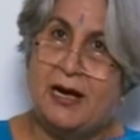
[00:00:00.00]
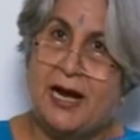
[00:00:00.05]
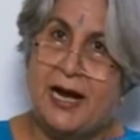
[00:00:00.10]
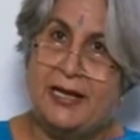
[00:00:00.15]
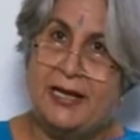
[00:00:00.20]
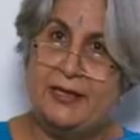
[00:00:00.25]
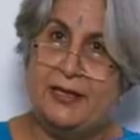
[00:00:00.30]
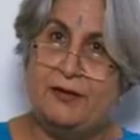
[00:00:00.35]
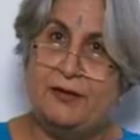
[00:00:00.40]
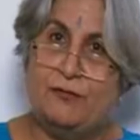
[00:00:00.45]

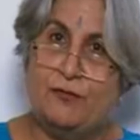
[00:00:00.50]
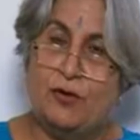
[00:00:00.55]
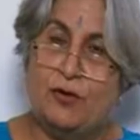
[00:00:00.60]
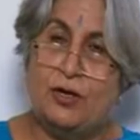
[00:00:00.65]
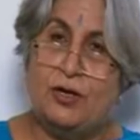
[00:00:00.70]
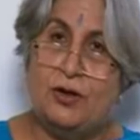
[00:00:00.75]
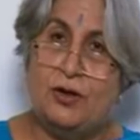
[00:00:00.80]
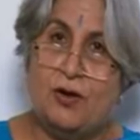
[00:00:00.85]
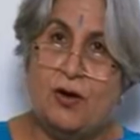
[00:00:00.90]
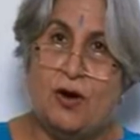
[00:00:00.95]
either
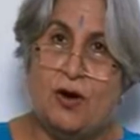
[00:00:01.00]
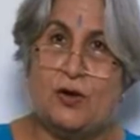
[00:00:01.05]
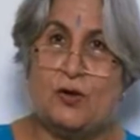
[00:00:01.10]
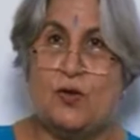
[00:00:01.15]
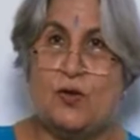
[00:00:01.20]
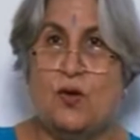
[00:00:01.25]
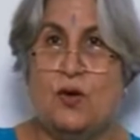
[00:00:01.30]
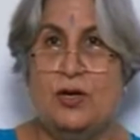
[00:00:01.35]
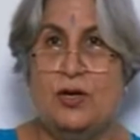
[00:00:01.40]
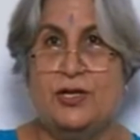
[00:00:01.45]
wood or
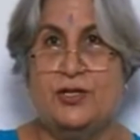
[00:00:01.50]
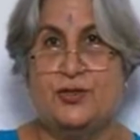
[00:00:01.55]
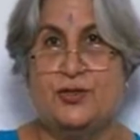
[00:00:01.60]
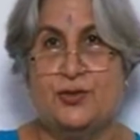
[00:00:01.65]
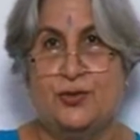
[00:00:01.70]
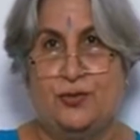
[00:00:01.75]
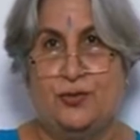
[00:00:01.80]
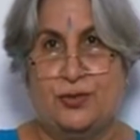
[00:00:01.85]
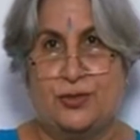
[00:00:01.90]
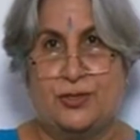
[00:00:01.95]
coal is
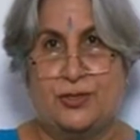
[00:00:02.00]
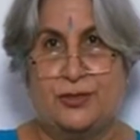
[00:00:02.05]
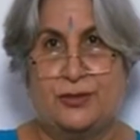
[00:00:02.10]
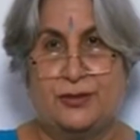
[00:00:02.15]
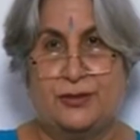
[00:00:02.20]
used.